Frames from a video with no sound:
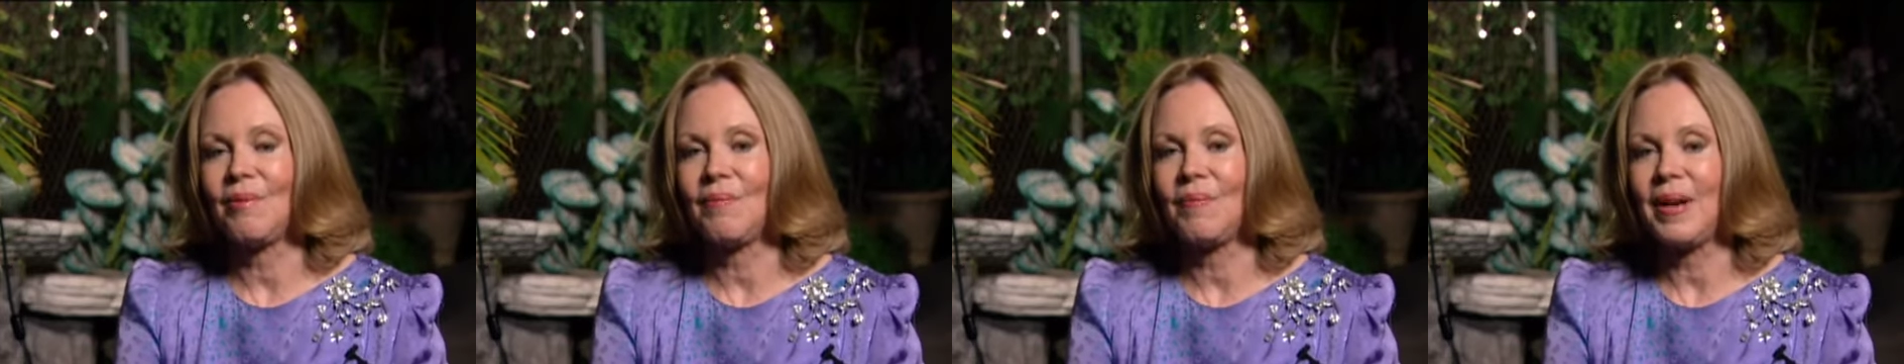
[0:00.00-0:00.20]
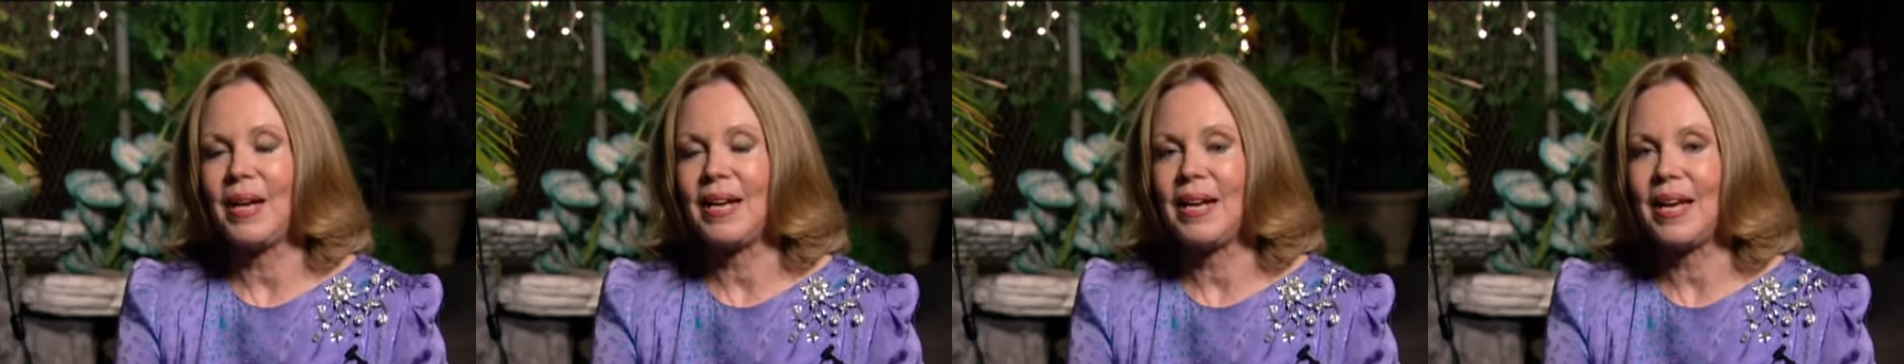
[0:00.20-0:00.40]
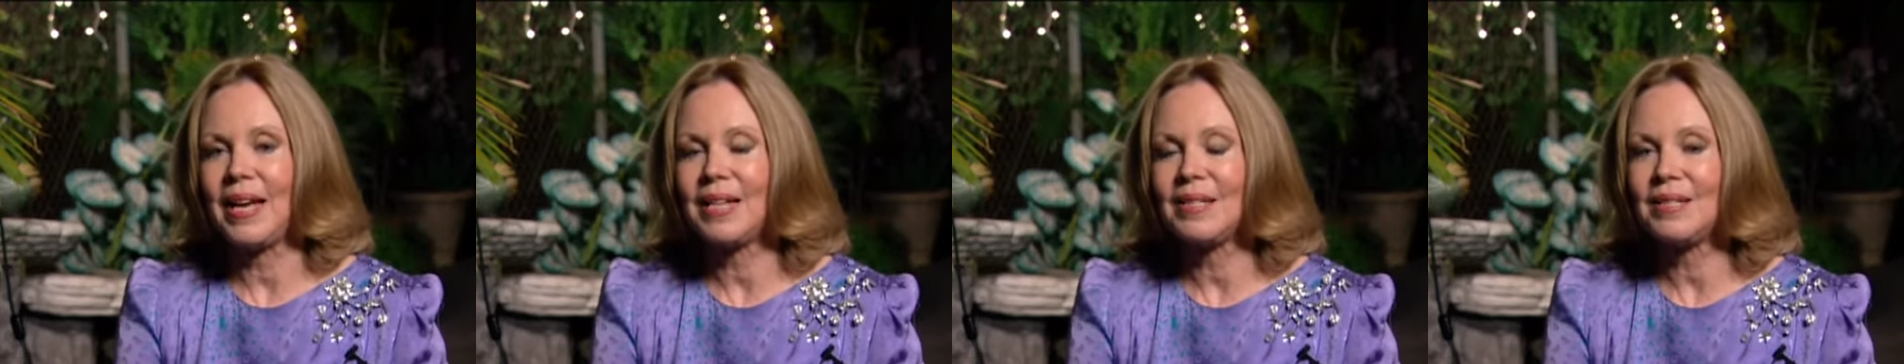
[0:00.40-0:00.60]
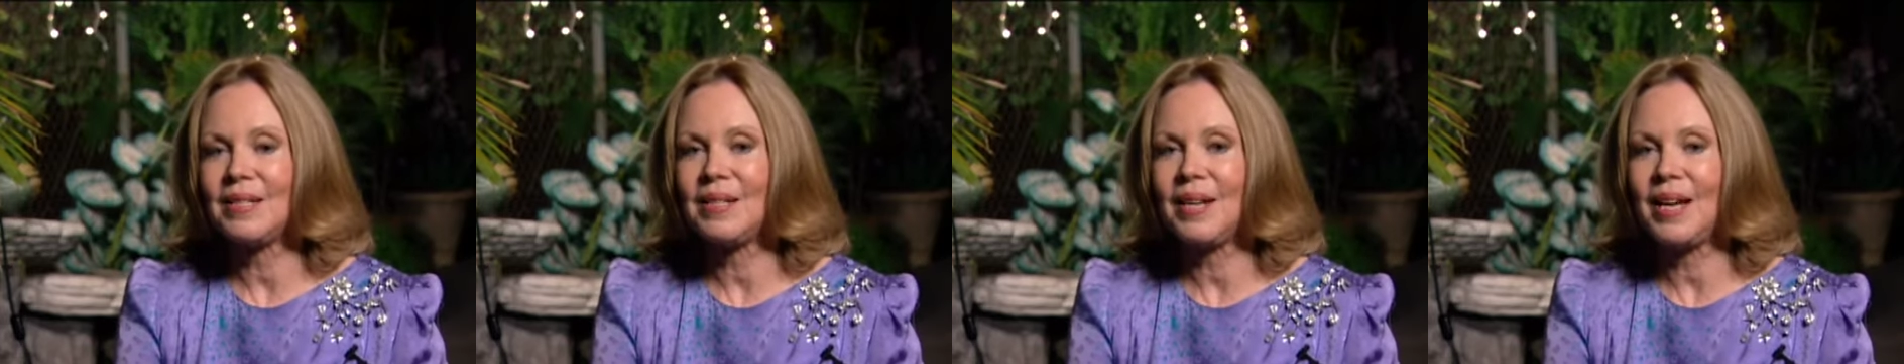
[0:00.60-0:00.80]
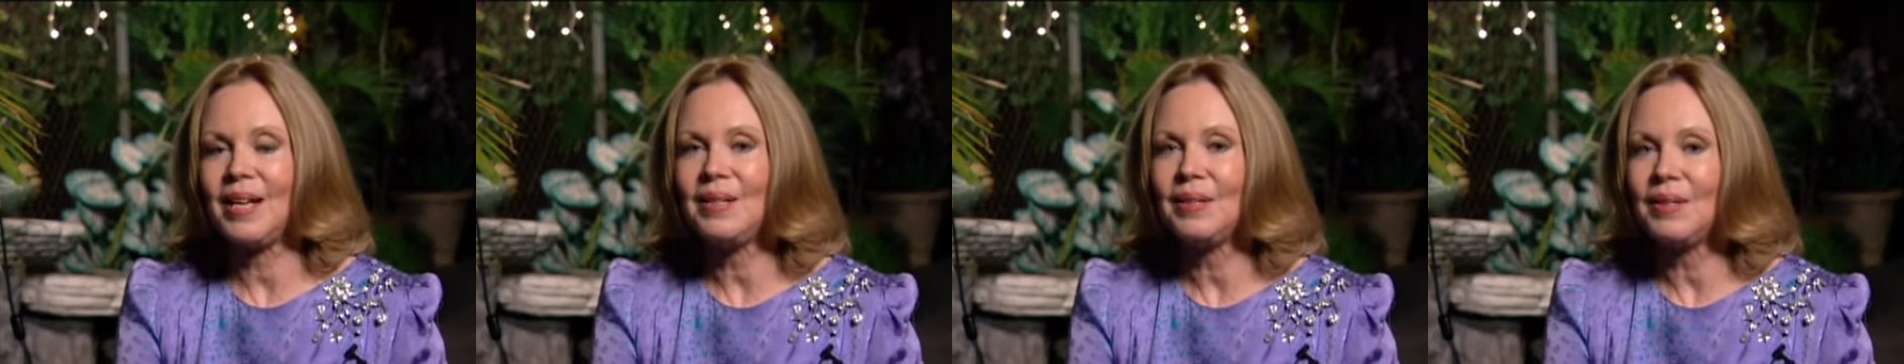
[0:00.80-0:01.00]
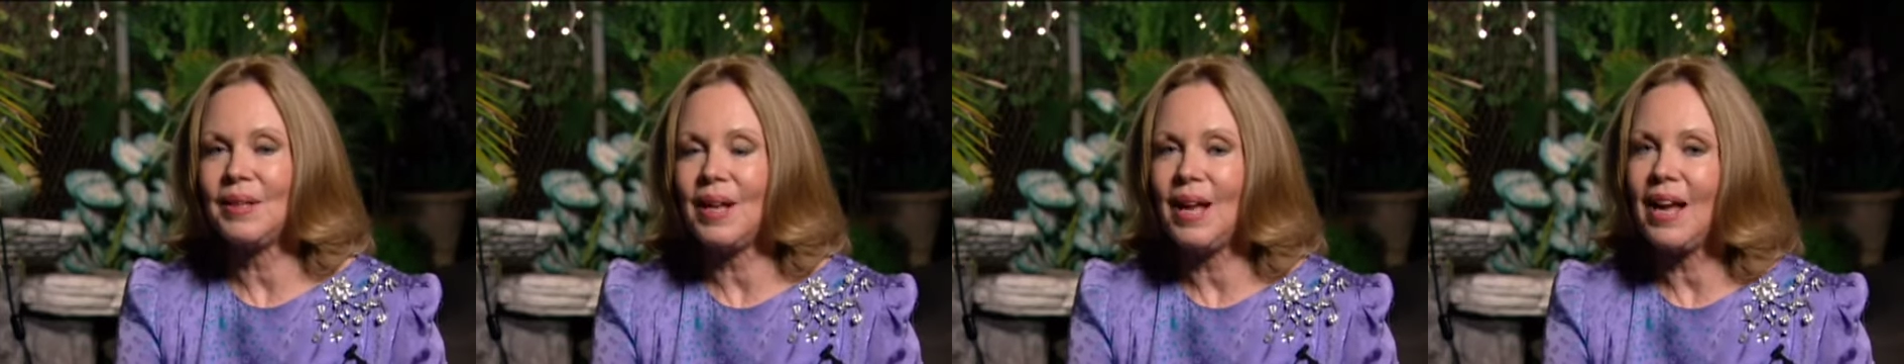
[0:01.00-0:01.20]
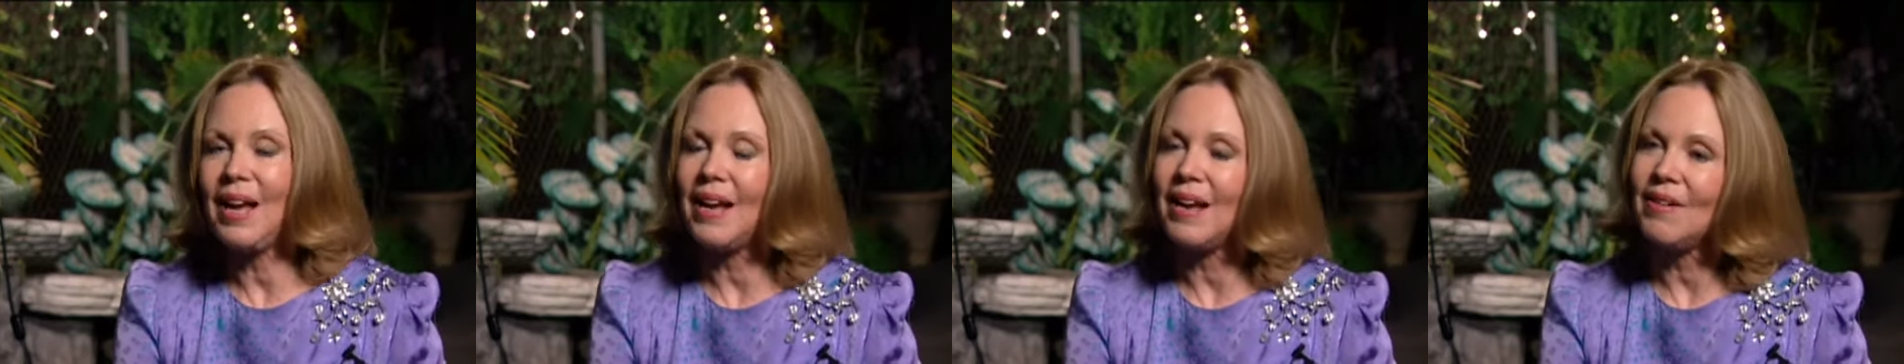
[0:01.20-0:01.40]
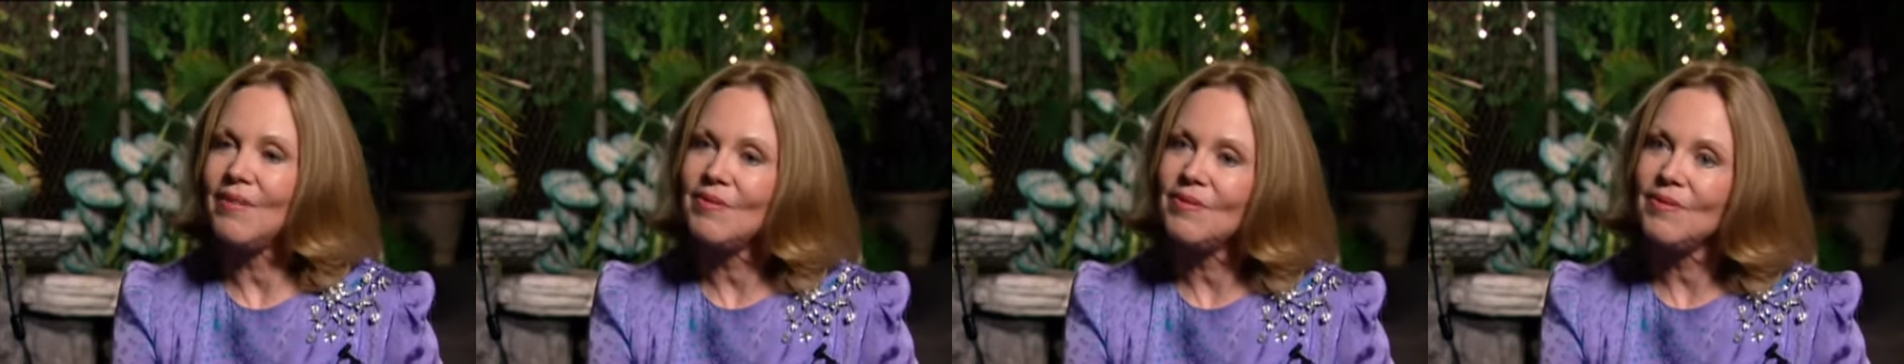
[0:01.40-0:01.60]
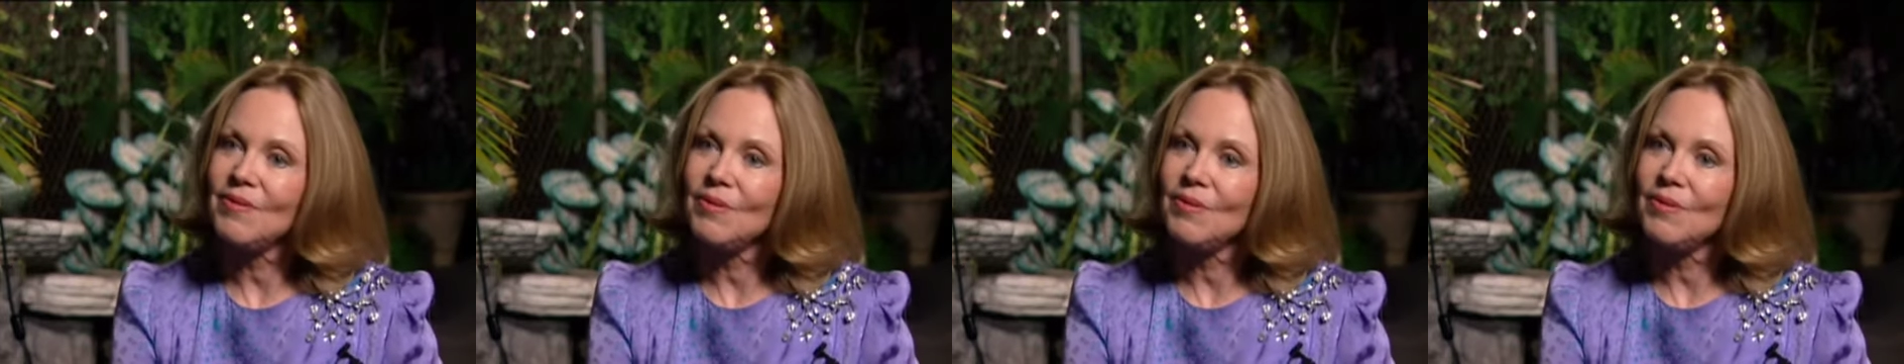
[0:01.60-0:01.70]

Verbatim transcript: it has stayed alive